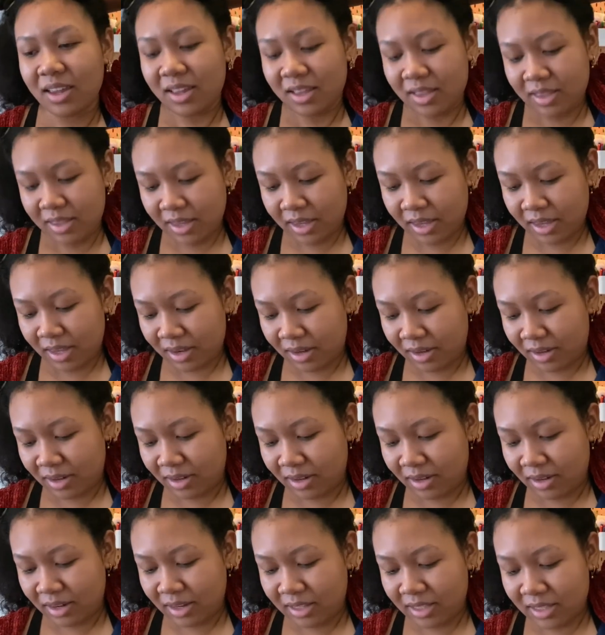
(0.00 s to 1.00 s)
that
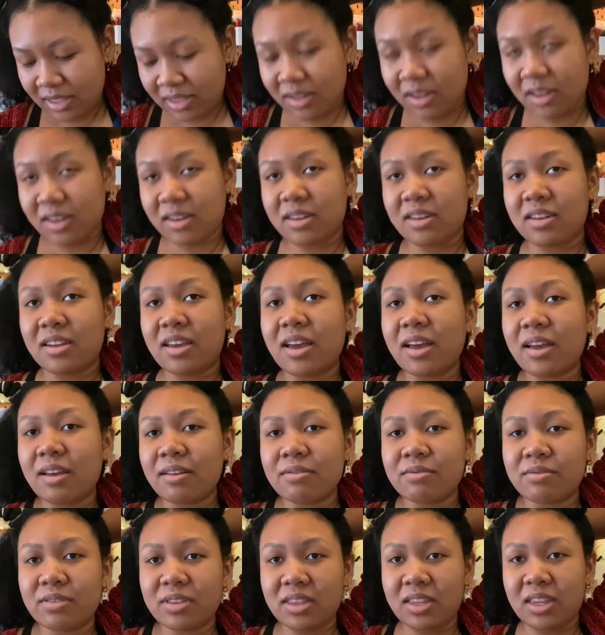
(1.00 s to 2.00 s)
it's not enough,
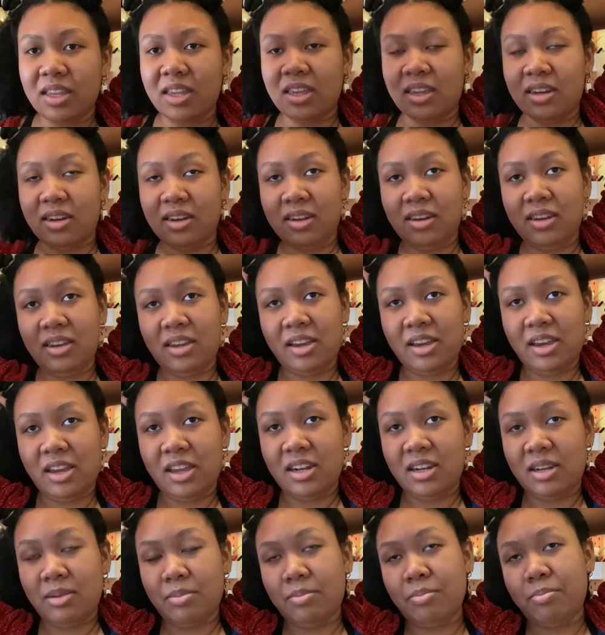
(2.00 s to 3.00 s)
and then I
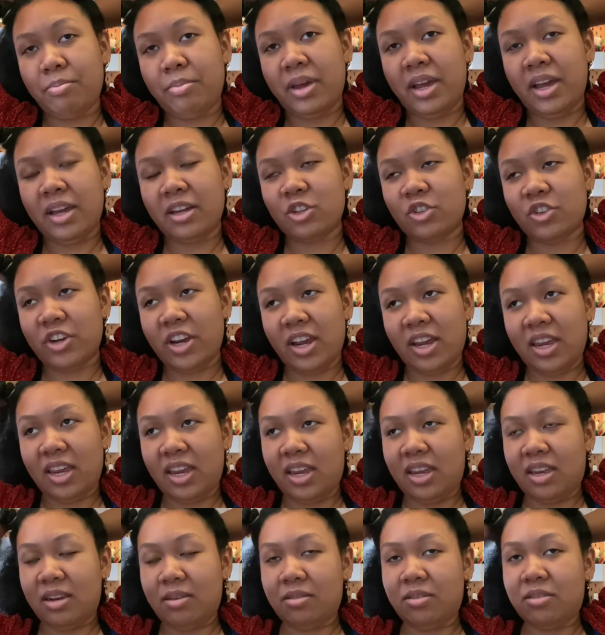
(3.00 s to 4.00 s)
end up
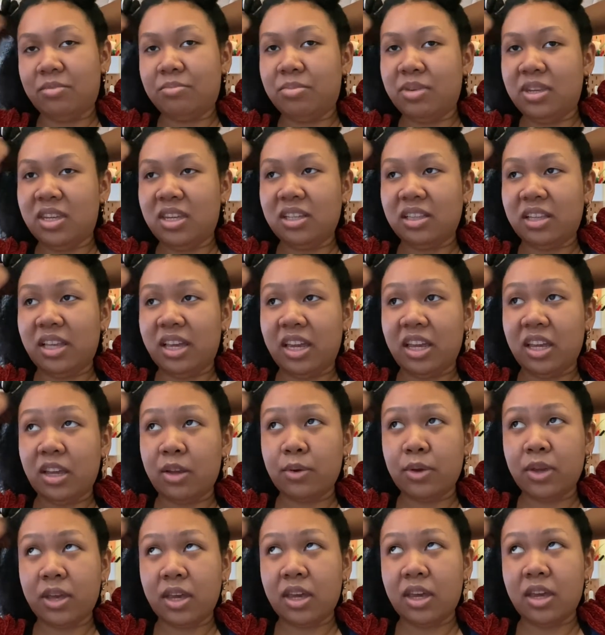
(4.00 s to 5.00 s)
backtracking and being like,
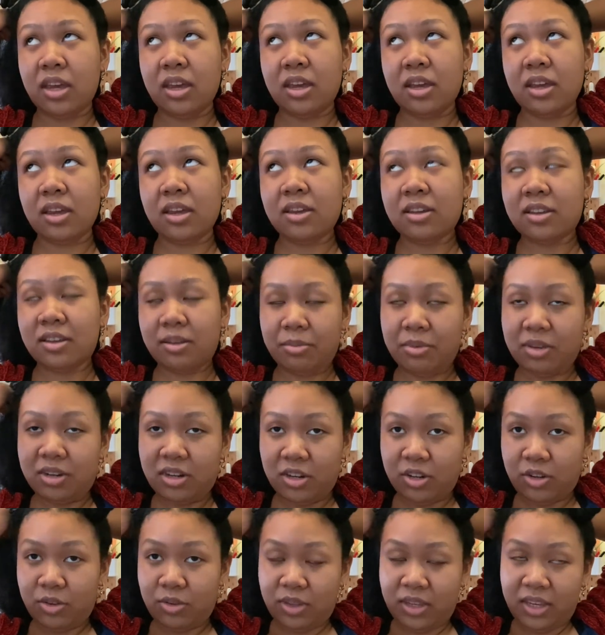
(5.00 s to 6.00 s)
okay, I'm gonna
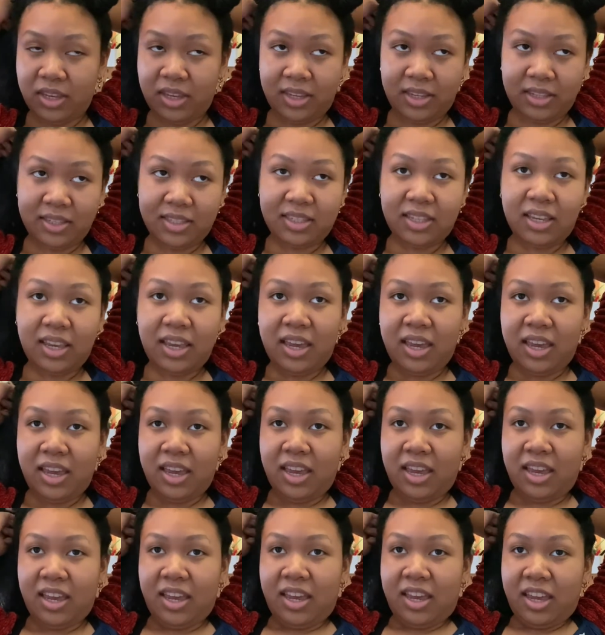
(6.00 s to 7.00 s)
do this,
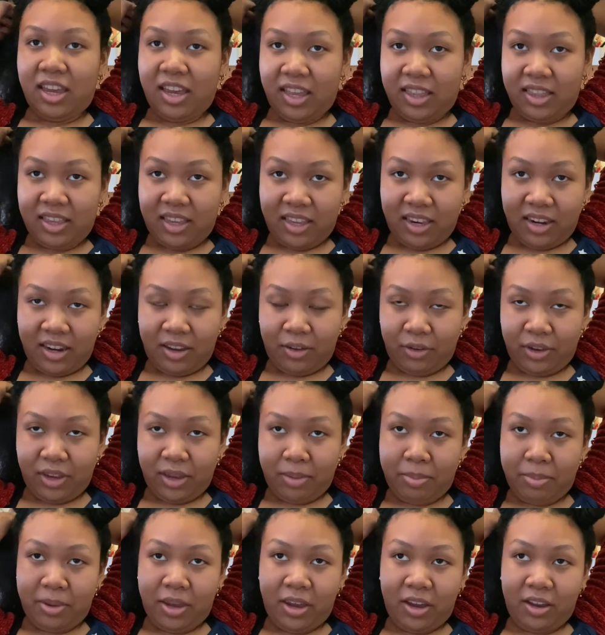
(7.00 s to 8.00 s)
and then I'll
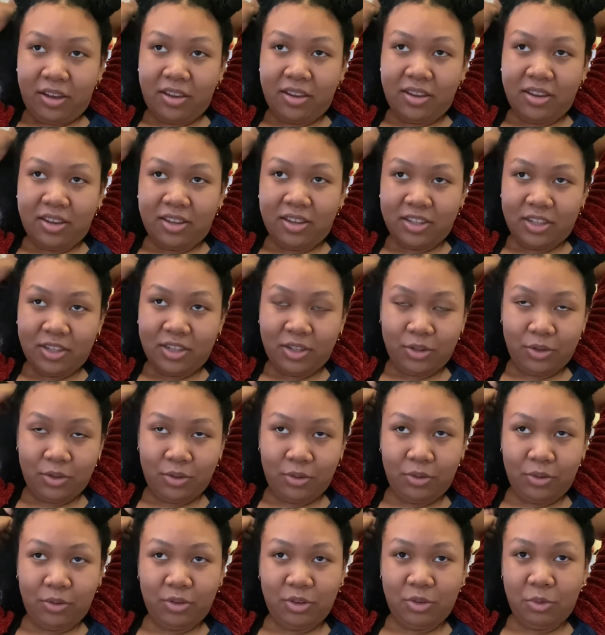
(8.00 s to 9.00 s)
get back
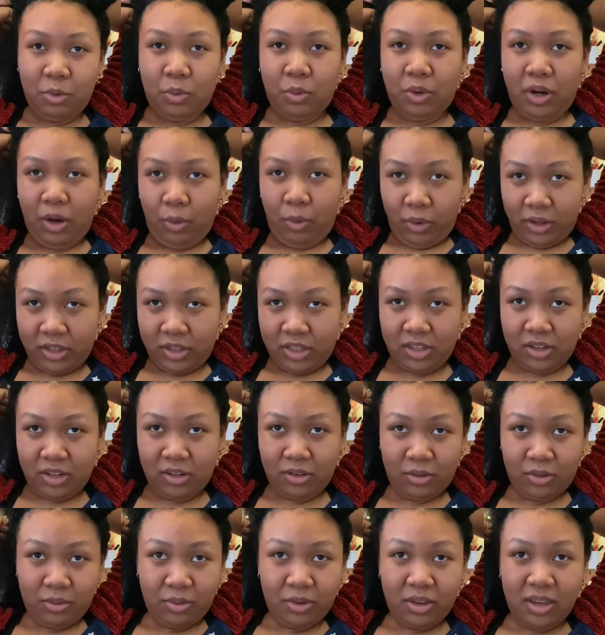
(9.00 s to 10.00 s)
to doing what I want to do.